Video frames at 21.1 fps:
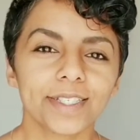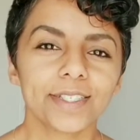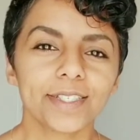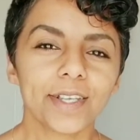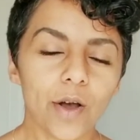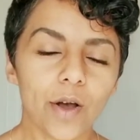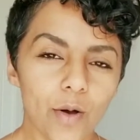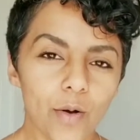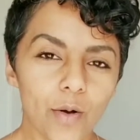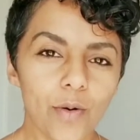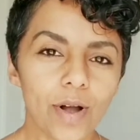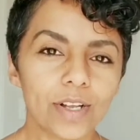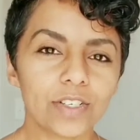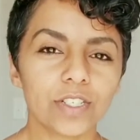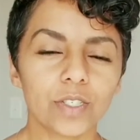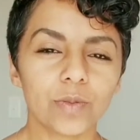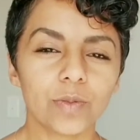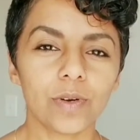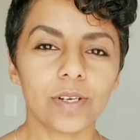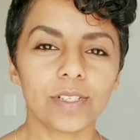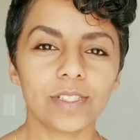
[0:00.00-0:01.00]
So I
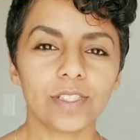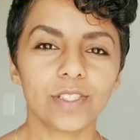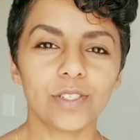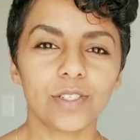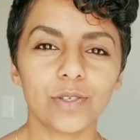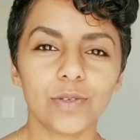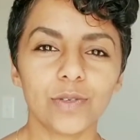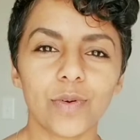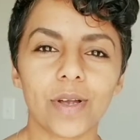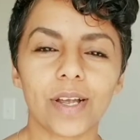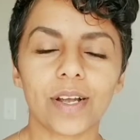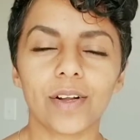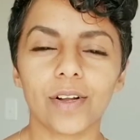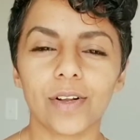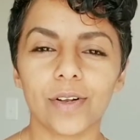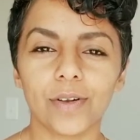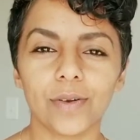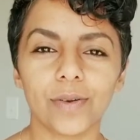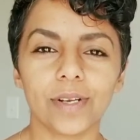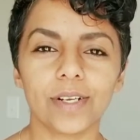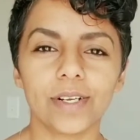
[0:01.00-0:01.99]
just want to
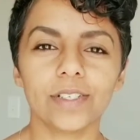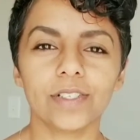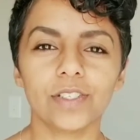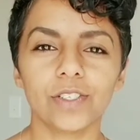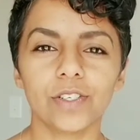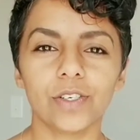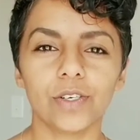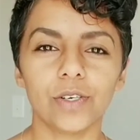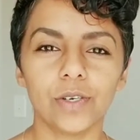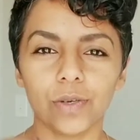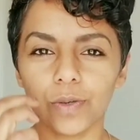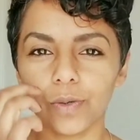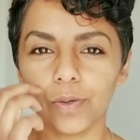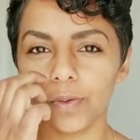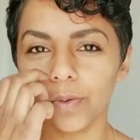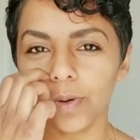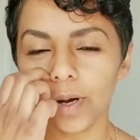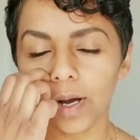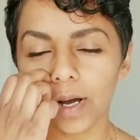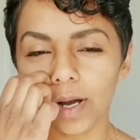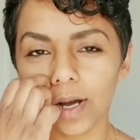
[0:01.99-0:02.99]
encourage
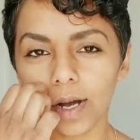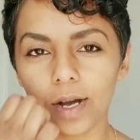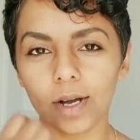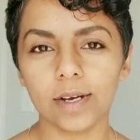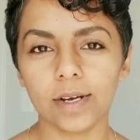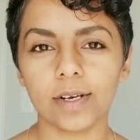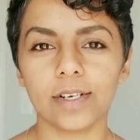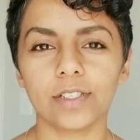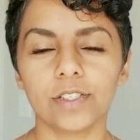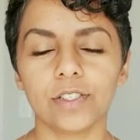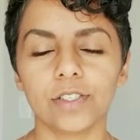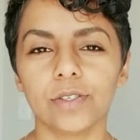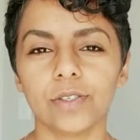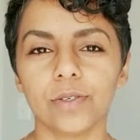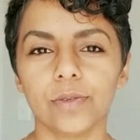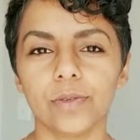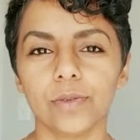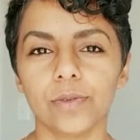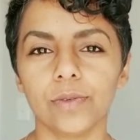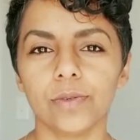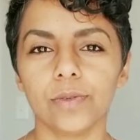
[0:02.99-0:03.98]
you uh,
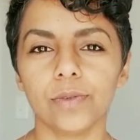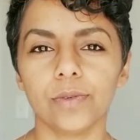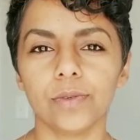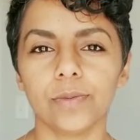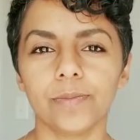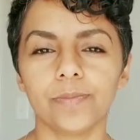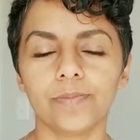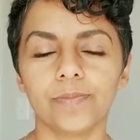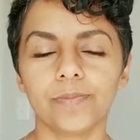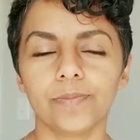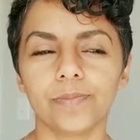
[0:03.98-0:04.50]
to,